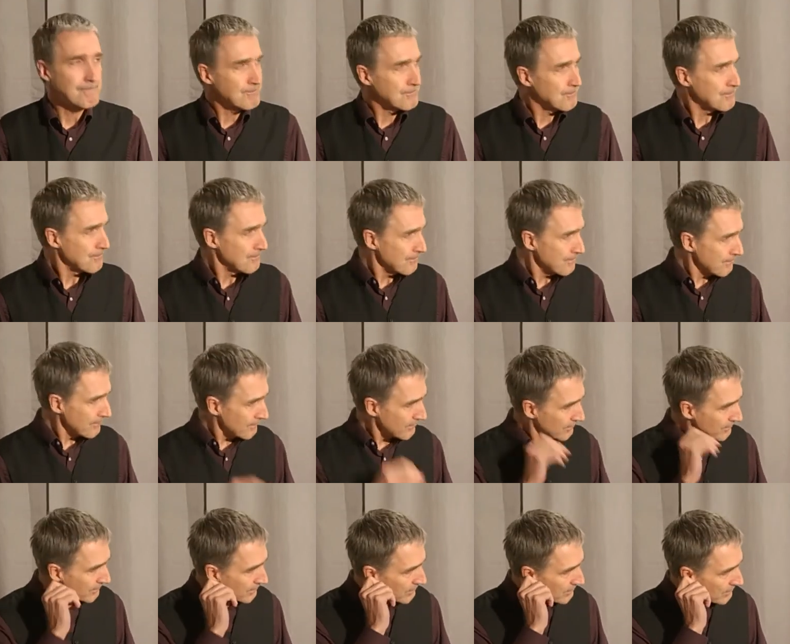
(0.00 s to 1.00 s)

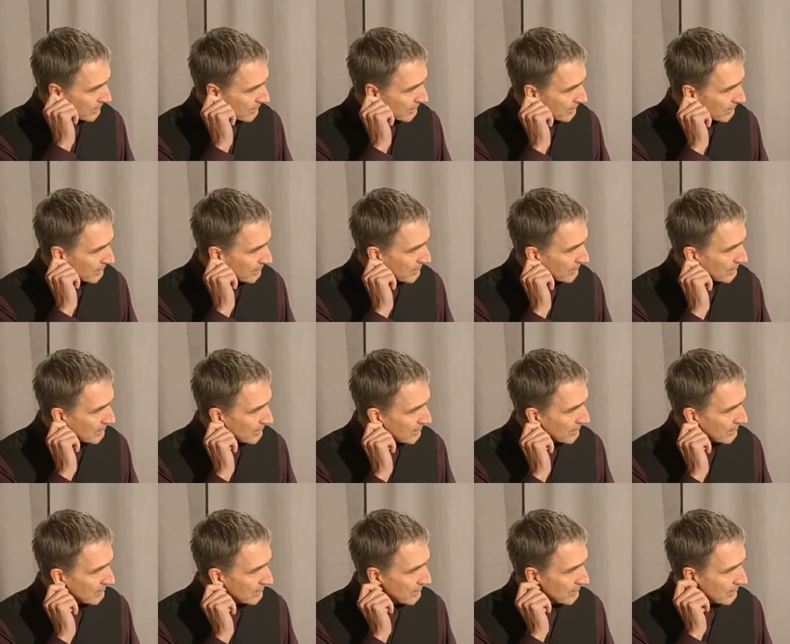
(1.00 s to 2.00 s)

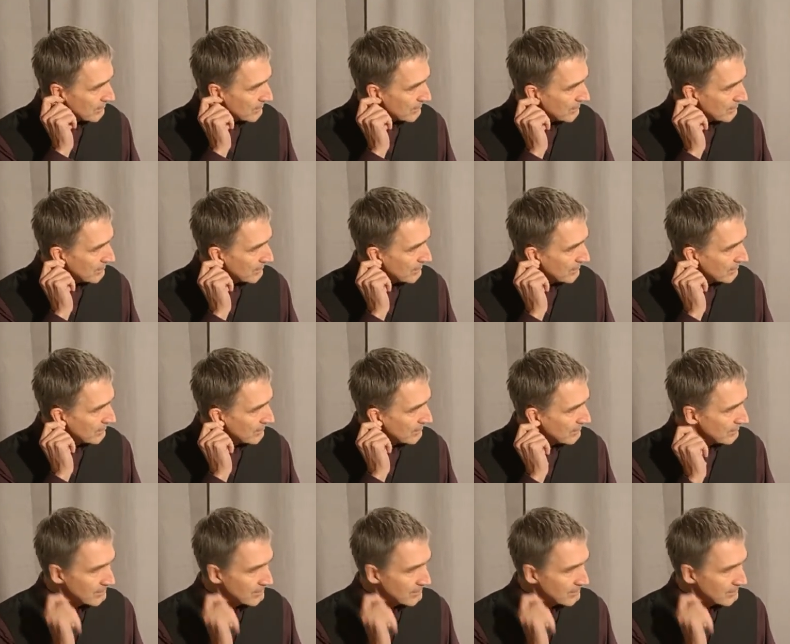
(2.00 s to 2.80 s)
[no speech]